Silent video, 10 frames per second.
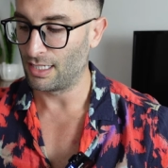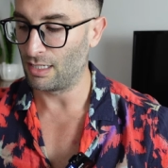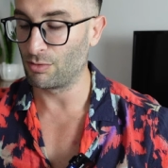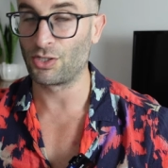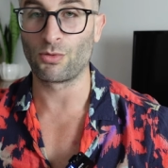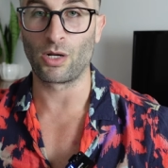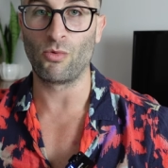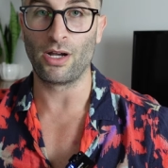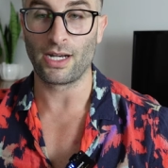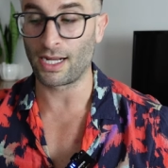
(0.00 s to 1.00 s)
uh, which is what I
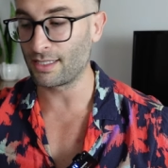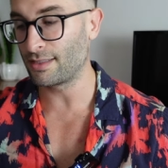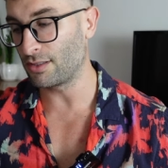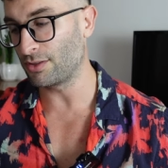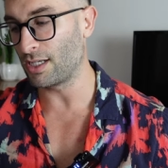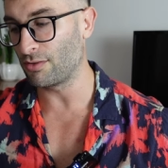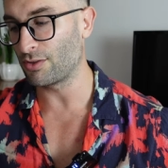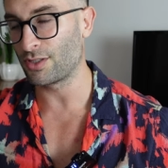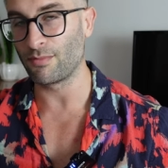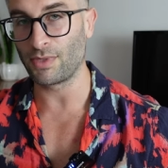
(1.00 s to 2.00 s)
want. I can still tell
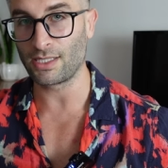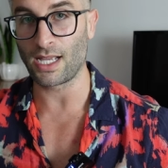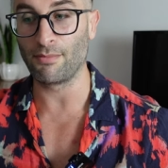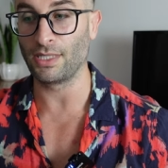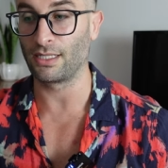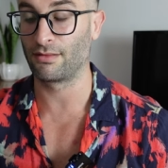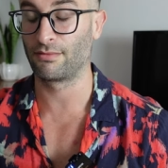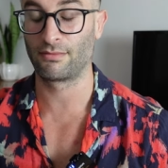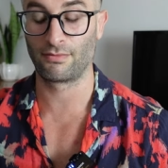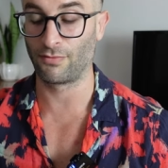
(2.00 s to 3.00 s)
there's some things I'm like
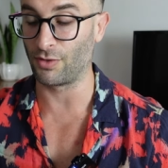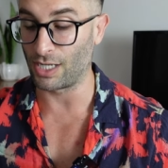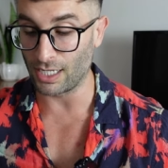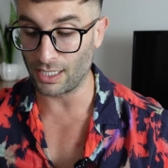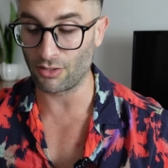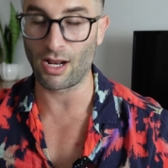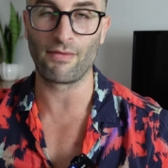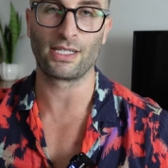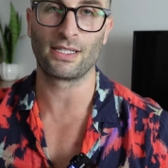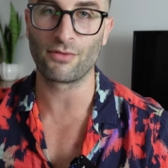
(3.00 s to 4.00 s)
forgetting or
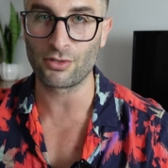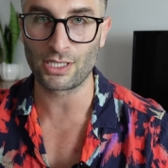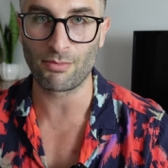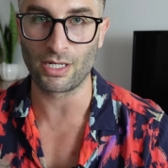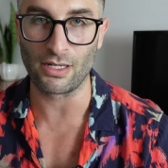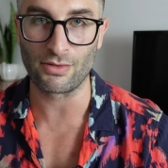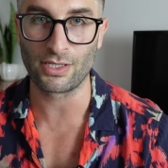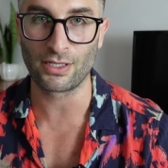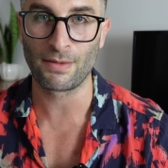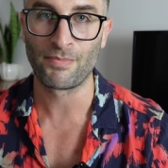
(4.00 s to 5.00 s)
having difficulty
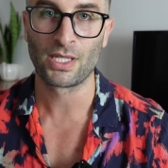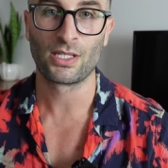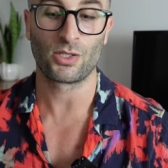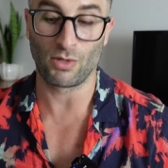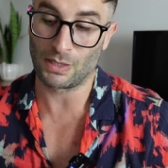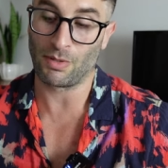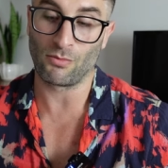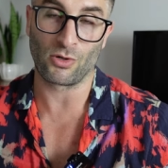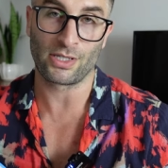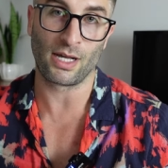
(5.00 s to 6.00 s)
pronouncing. So I spend
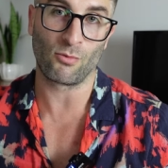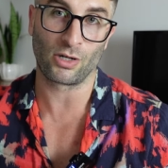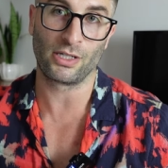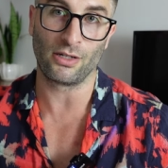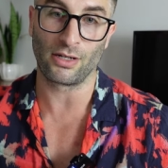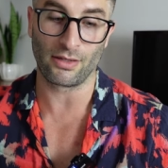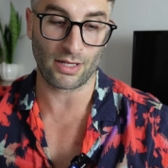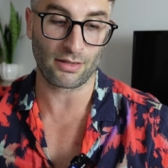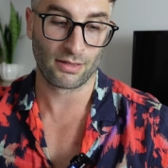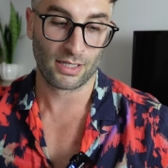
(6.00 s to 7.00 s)
more time working on it, and
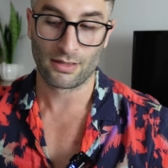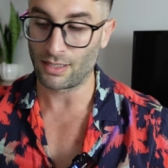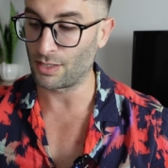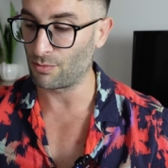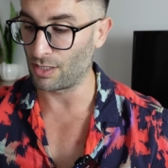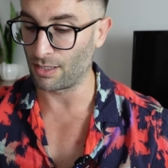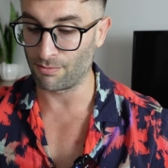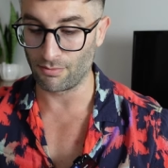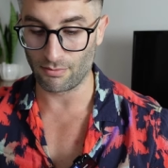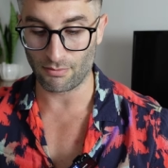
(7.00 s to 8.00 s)
that, that's what I,
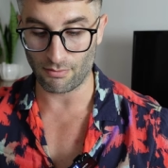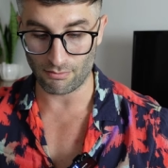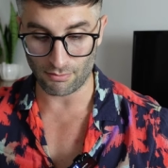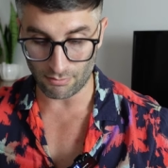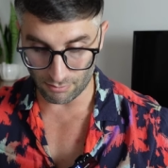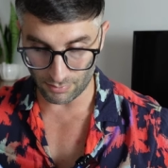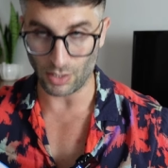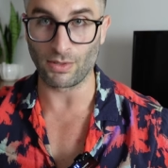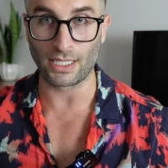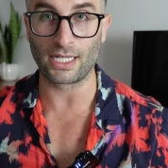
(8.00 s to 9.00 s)
you
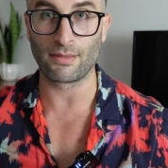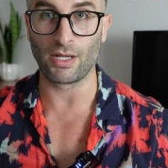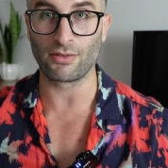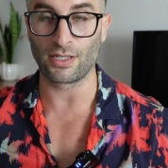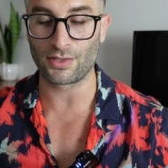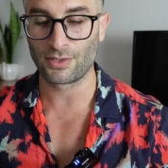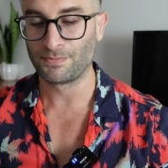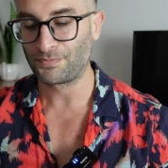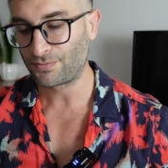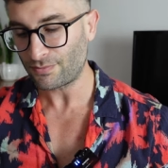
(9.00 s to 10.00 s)
know, like about this.
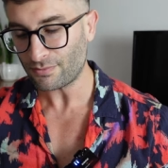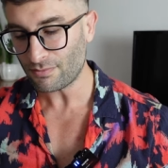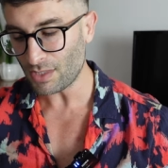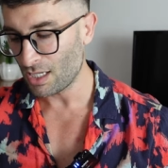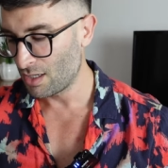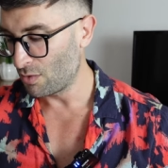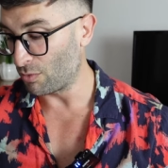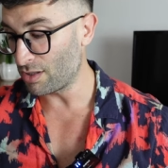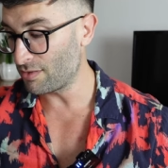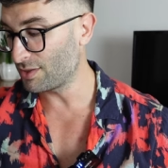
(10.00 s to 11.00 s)

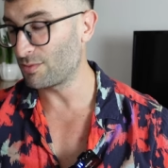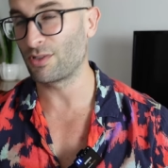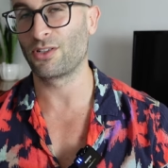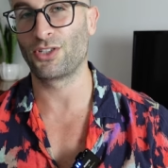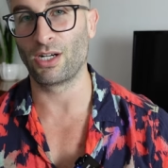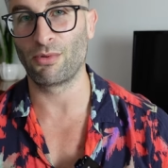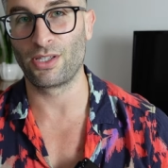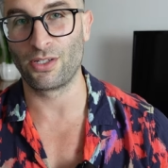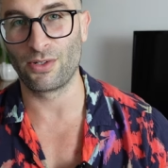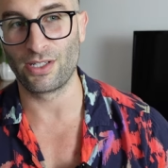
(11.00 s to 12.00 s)
One of the things I wanted to share
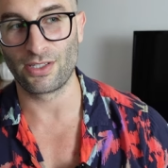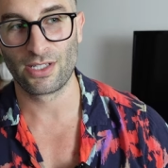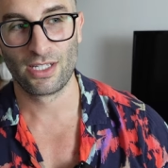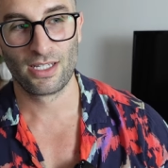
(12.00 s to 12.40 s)
with you is